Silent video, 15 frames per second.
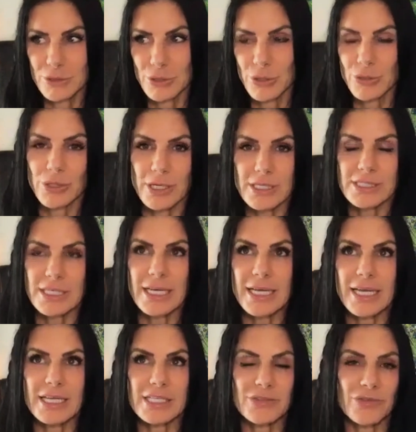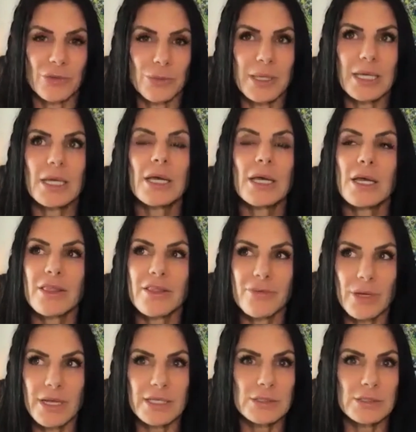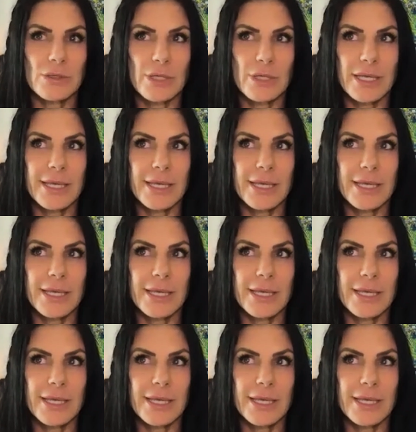curiosity, I guess, for me, there is,